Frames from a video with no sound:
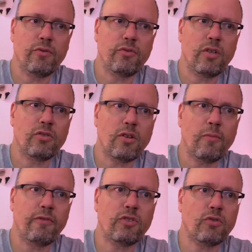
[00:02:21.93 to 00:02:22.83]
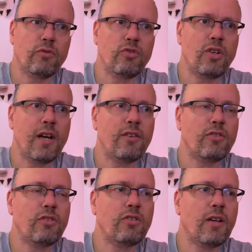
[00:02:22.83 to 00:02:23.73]
some of us on chairs
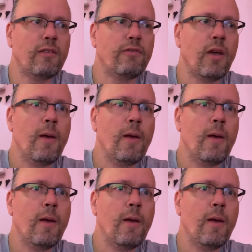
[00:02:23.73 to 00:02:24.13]
and stuff.